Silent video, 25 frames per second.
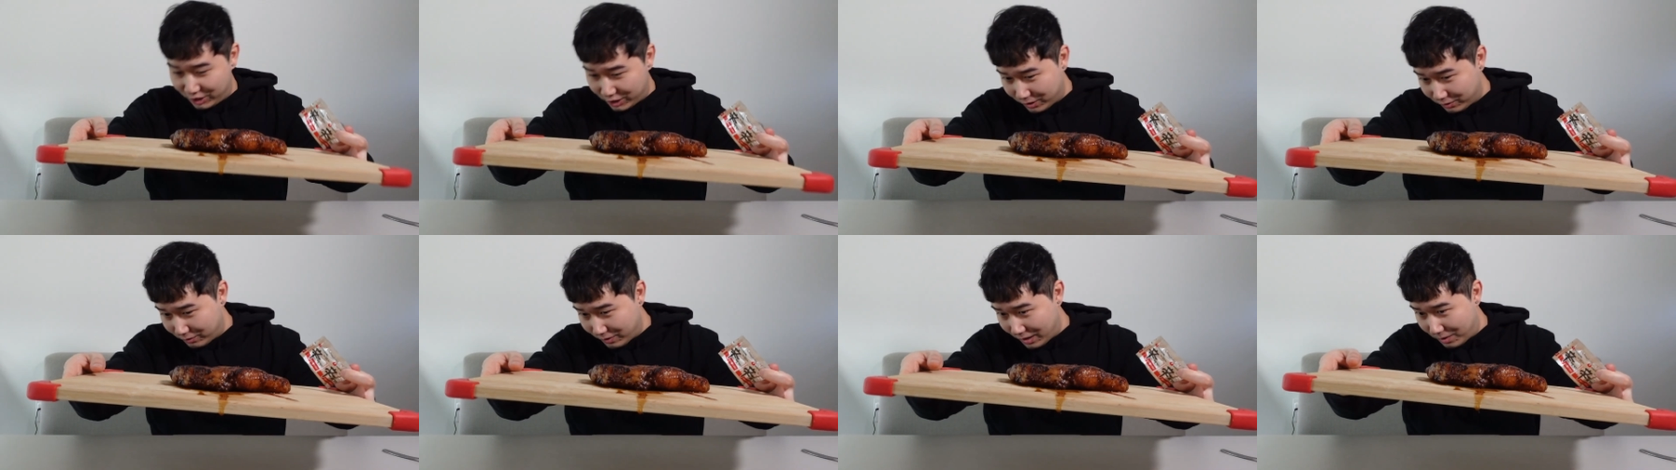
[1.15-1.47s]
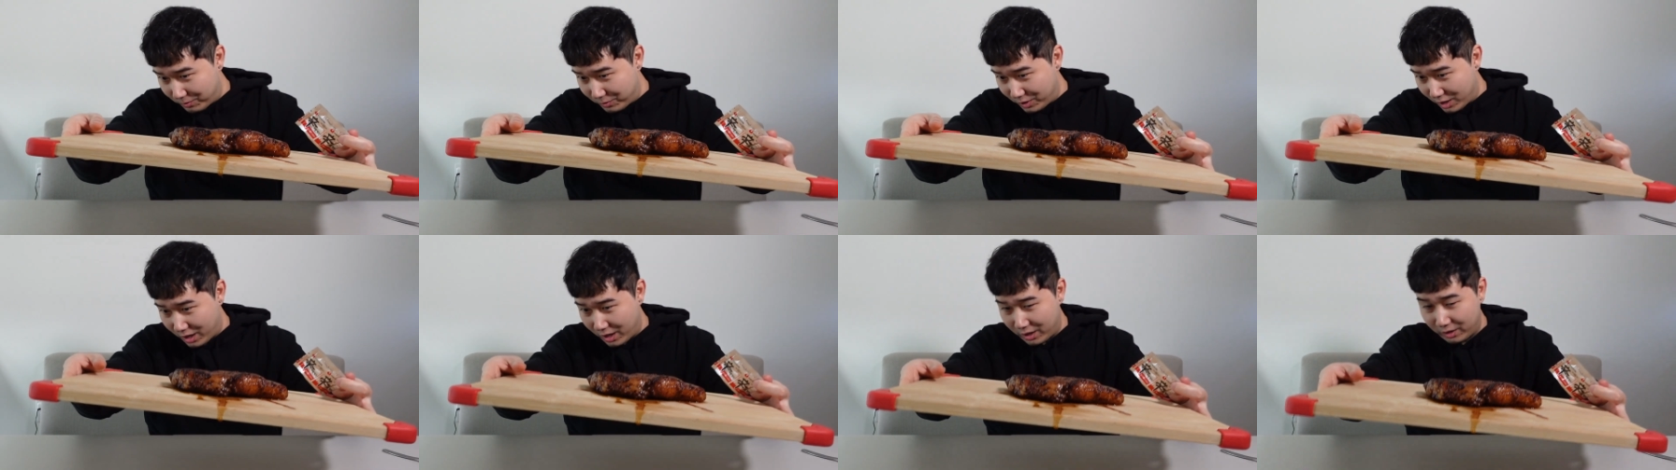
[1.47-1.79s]
Shin
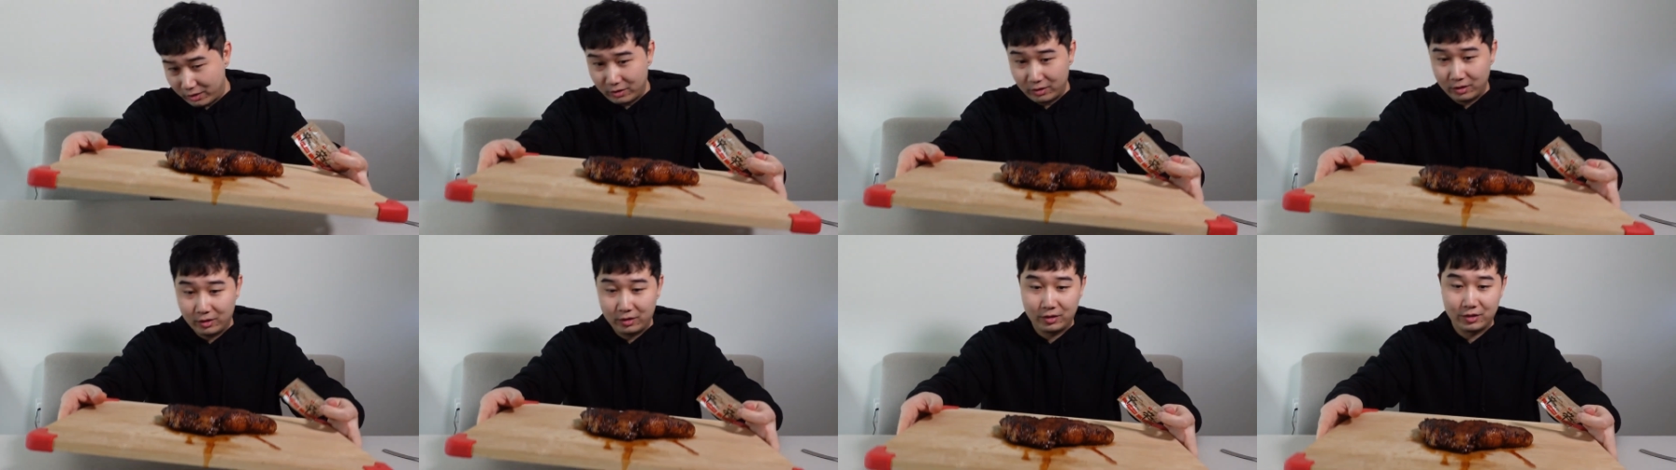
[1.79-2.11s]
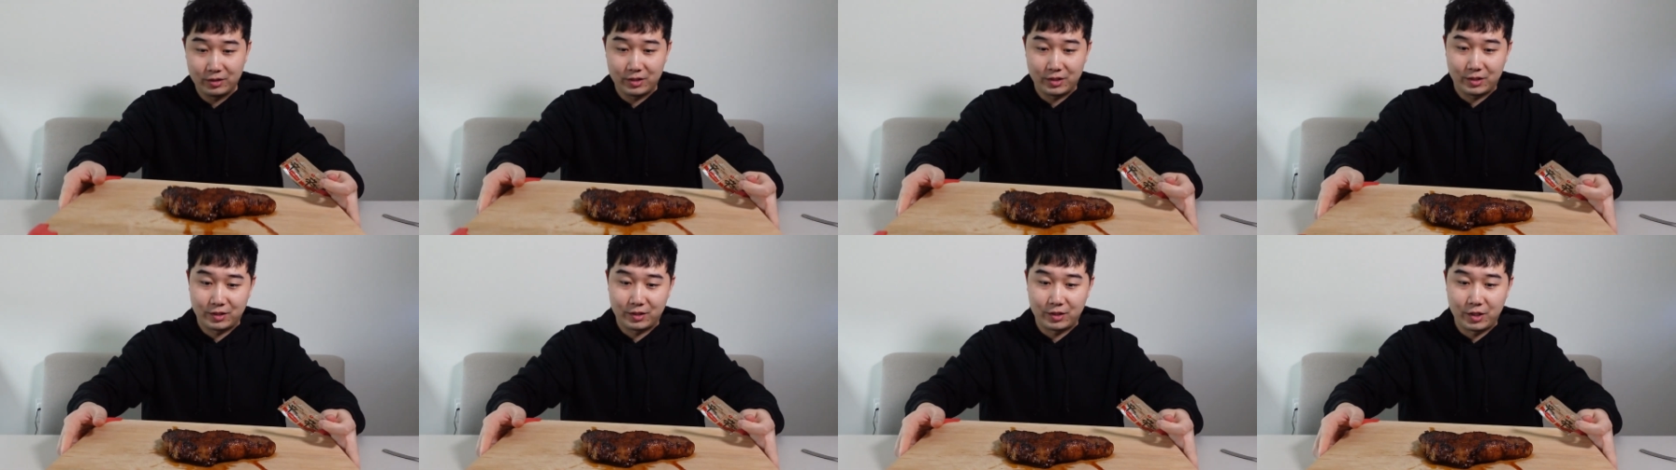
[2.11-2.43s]
Ramyun
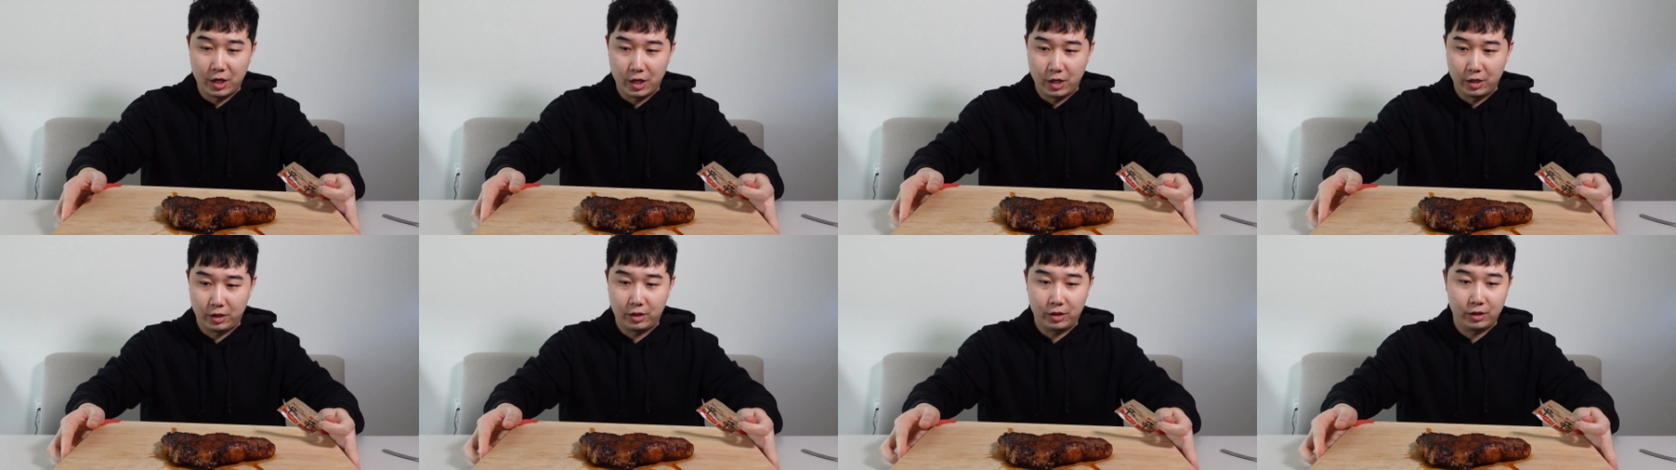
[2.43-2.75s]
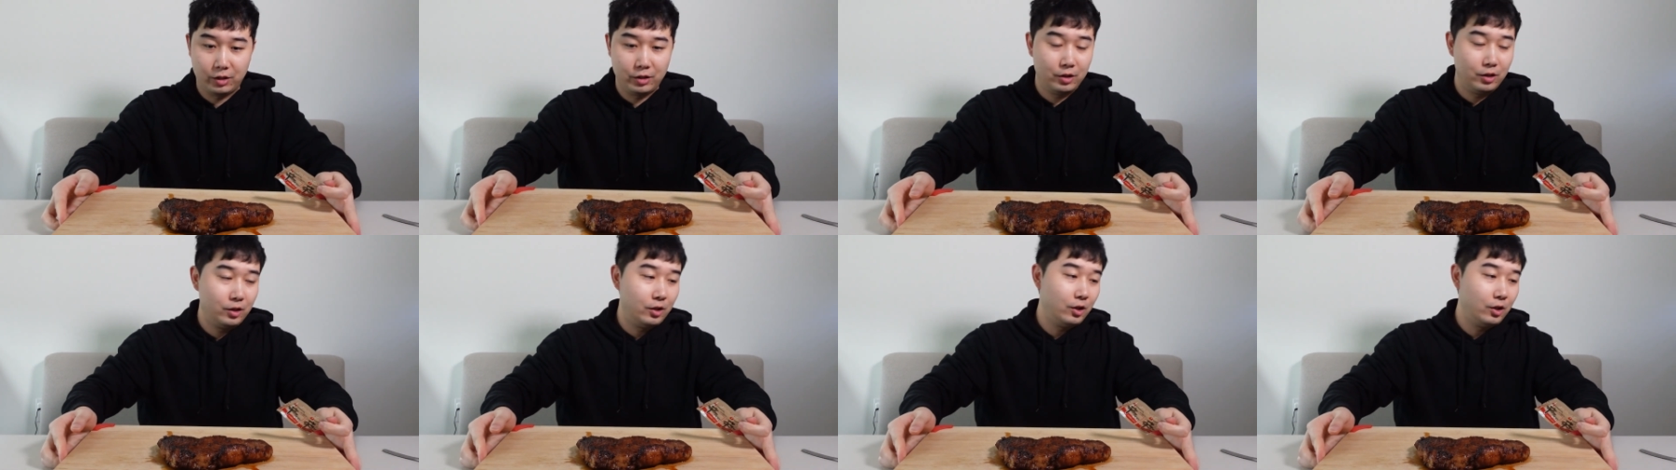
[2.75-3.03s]
steak.